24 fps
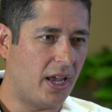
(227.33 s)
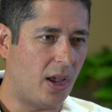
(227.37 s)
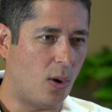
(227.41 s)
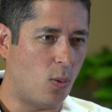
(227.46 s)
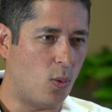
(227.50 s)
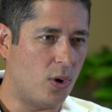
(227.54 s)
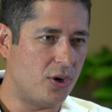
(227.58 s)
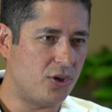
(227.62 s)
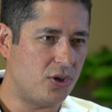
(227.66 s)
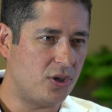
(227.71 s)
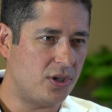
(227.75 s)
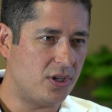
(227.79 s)

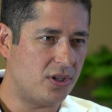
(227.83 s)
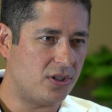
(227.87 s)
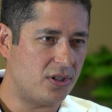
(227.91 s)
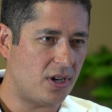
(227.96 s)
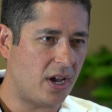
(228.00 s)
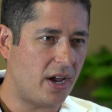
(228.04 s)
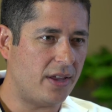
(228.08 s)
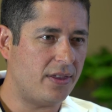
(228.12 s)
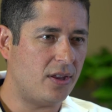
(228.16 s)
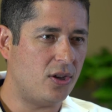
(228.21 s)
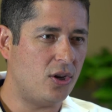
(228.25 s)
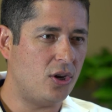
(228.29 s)
And once you
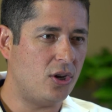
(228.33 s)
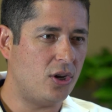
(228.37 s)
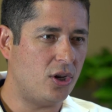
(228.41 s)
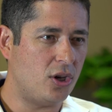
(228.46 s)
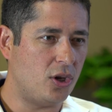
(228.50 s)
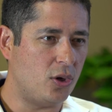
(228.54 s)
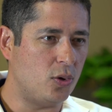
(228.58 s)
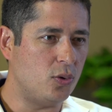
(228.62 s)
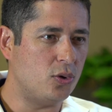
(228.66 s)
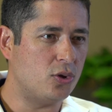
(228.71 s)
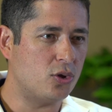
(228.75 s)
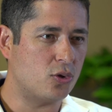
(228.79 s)
decide that you're
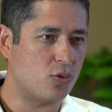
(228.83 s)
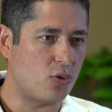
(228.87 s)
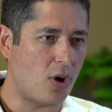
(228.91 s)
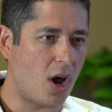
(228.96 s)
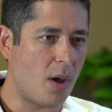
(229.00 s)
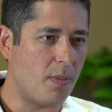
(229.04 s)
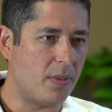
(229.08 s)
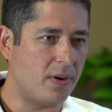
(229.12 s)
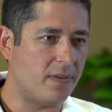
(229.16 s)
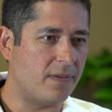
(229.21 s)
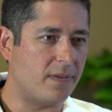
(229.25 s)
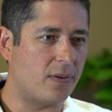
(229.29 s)
going to use
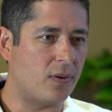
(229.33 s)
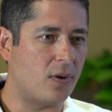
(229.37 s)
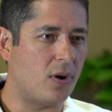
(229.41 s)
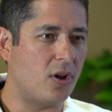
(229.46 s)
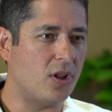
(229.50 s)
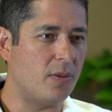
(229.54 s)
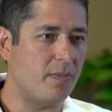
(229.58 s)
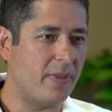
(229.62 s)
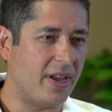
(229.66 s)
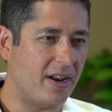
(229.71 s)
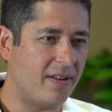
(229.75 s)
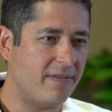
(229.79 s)
Straumann for
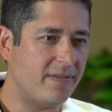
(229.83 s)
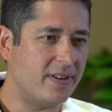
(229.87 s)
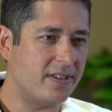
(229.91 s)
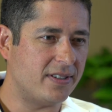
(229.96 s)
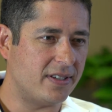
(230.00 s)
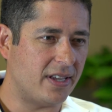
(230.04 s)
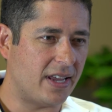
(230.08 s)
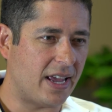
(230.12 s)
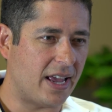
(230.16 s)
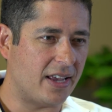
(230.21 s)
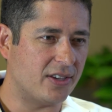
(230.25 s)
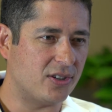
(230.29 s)
all the
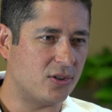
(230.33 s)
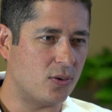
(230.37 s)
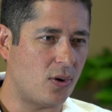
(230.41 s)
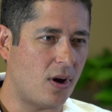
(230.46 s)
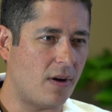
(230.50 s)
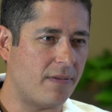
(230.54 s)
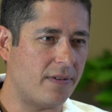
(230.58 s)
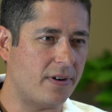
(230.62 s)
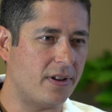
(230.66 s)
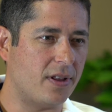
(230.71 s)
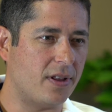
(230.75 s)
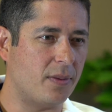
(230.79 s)
benefits it has to
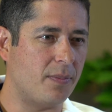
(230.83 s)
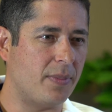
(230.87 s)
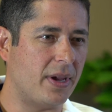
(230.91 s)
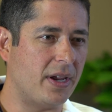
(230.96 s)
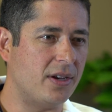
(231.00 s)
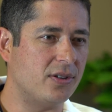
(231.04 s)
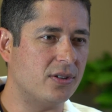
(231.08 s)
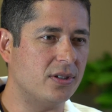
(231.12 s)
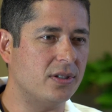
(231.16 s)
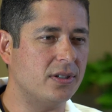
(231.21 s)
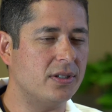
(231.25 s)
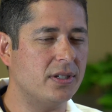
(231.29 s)
offer to the
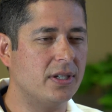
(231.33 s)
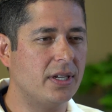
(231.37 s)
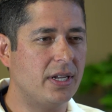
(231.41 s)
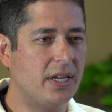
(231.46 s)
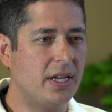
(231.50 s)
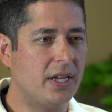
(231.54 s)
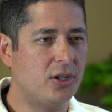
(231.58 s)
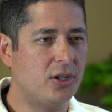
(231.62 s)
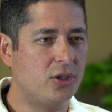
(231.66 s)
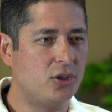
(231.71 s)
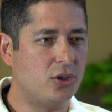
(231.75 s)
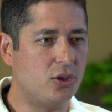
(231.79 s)
patient,
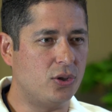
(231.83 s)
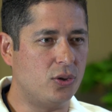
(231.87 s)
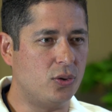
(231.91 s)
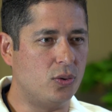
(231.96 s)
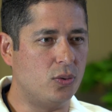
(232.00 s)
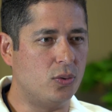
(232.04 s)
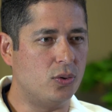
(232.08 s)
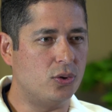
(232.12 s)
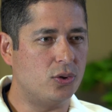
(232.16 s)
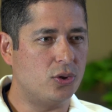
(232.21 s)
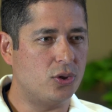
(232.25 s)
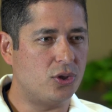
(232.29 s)

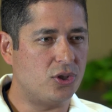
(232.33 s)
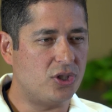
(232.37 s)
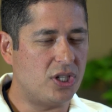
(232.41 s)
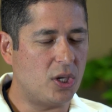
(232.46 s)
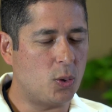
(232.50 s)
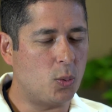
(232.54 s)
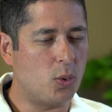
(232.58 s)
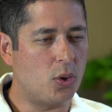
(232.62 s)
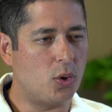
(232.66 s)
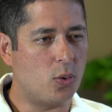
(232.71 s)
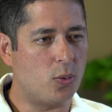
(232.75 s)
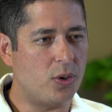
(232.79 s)
to, to
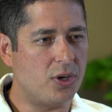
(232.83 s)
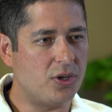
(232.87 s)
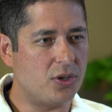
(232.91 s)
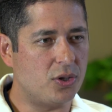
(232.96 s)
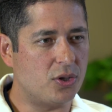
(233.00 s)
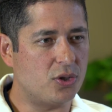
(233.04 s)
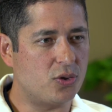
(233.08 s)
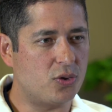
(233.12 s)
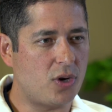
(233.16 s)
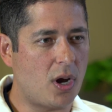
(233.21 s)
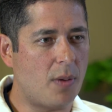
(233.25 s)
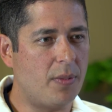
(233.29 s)
stick with
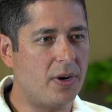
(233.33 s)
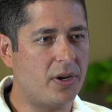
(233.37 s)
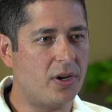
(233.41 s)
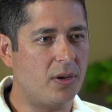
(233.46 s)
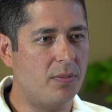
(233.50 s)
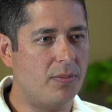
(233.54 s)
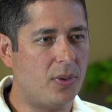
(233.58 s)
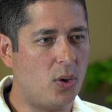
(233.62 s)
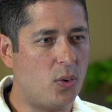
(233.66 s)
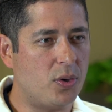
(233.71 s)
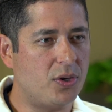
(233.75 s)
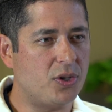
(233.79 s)
original Straumann
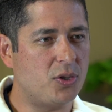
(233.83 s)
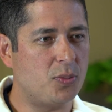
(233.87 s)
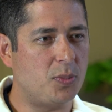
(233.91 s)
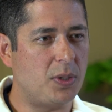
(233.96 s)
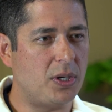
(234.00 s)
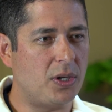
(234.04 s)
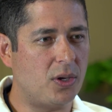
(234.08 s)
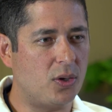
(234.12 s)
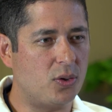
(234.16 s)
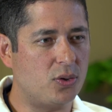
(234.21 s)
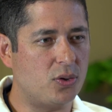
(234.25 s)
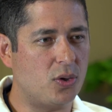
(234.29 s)
components
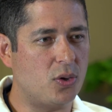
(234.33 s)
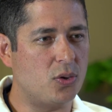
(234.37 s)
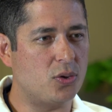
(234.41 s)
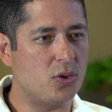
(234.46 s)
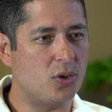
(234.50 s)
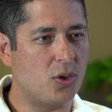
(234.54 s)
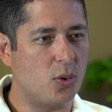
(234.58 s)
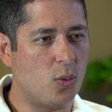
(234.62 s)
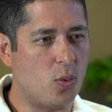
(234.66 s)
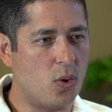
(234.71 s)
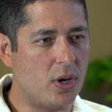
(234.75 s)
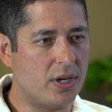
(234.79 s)
because those
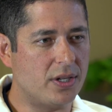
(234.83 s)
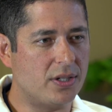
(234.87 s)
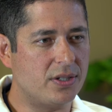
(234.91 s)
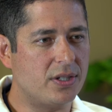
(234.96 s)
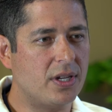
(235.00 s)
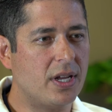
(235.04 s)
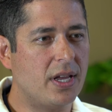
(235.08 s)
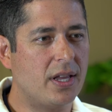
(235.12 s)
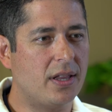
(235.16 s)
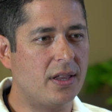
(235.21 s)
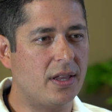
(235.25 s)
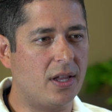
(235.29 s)
are the
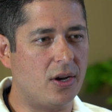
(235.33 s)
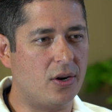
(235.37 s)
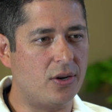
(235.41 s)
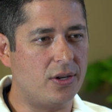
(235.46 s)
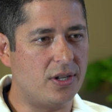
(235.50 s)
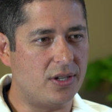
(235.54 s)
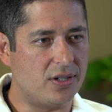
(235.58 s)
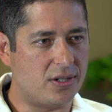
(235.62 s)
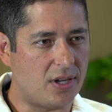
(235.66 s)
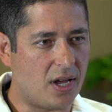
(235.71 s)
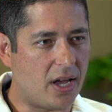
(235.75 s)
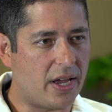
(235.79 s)
ones that are
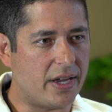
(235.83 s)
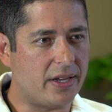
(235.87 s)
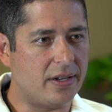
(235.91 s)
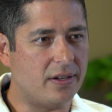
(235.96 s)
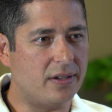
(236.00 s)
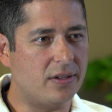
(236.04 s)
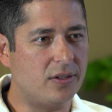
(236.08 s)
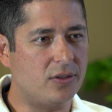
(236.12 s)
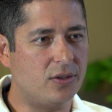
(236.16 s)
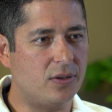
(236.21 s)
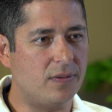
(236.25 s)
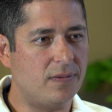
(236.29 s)

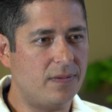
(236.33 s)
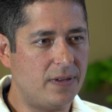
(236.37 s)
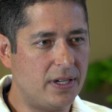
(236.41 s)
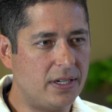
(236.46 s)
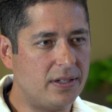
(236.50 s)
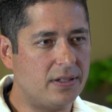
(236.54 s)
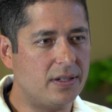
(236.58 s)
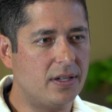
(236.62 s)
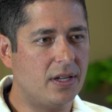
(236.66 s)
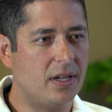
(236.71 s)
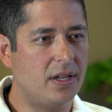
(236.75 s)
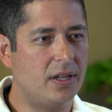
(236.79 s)
designed to
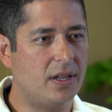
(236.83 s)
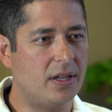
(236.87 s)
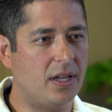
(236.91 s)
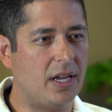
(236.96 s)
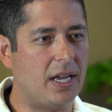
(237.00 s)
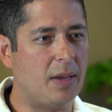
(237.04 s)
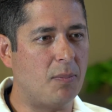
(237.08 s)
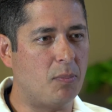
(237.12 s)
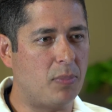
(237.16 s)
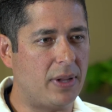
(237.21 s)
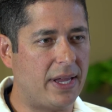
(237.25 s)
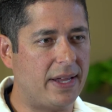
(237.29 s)
fit
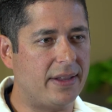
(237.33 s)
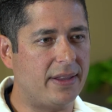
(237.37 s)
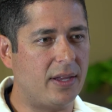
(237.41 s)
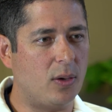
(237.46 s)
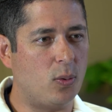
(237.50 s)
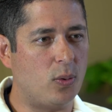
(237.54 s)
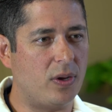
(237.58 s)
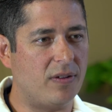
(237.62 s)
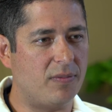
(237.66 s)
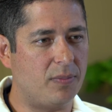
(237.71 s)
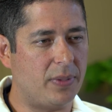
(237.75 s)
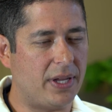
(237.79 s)
the implant
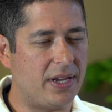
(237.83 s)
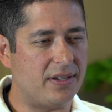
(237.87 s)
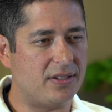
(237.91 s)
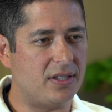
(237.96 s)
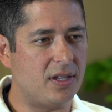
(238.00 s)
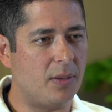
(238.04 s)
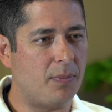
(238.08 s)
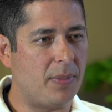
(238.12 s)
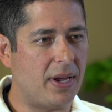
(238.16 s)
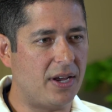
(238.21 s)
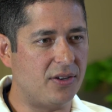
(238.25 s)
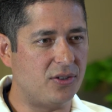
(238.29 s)
that we've placed
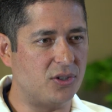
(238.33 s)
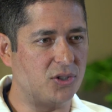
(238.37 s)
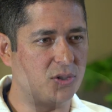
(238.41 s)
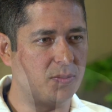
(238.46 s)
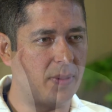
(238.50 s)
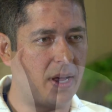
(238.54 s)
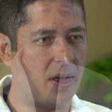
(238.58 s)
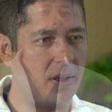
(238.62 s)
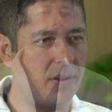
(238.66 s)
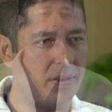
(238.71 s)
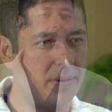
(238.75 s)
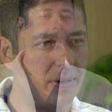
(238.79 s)
in the
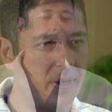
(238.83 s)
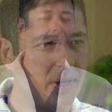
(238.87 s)
patient's mouth.